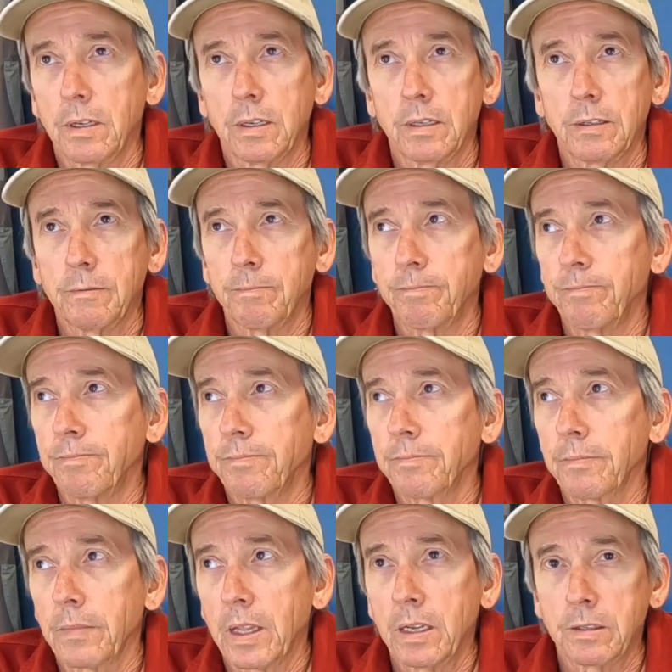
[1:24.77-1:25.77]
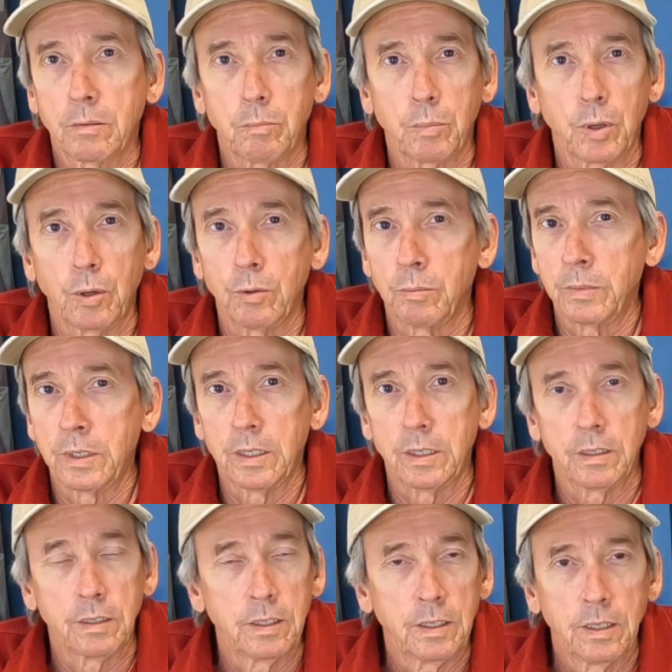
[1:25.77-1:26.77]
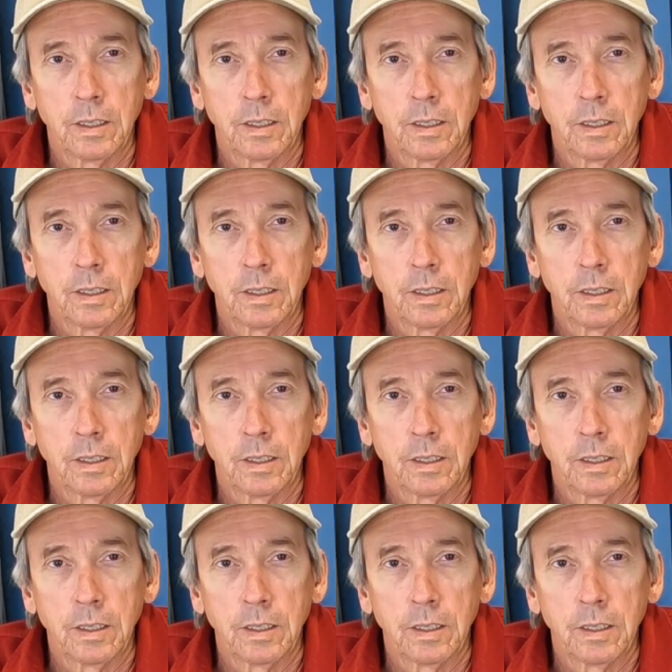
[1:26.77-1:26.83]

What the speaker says: as a boatman.